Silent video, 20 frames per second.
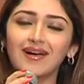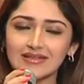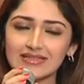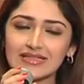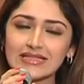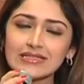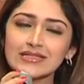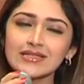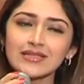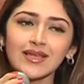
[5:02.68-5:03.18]

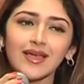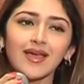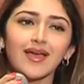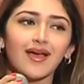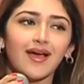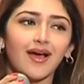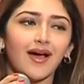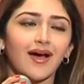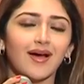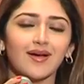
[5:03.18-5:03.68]
eat. So
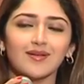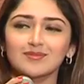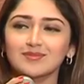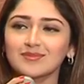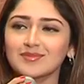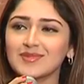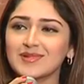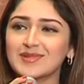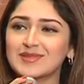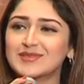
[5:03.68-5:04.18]

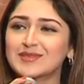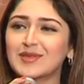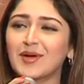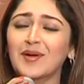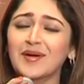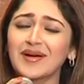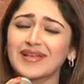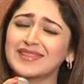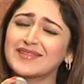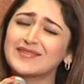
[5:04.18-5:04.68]
and
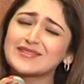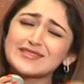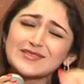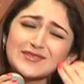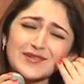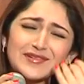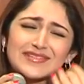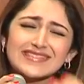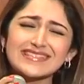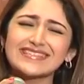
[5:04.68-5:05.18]
it was
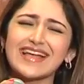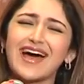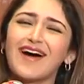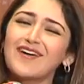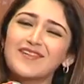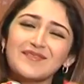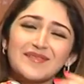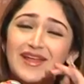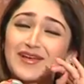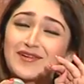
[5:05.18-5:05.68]
so
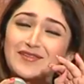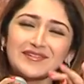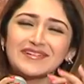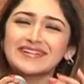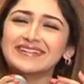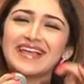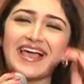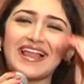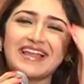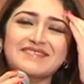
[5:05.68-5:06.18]
sour, but I
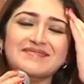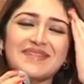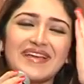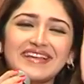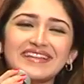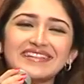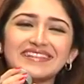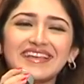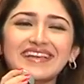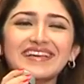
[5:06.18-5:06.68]
couldn't tell him
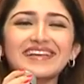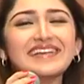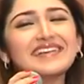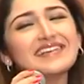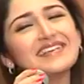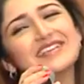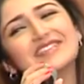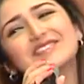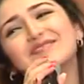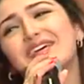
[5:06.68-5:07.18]
anything.
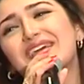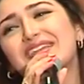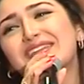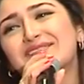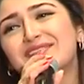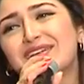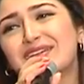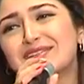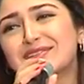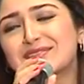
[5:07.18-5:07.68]
He's very,
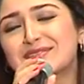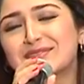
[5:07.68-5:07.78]
very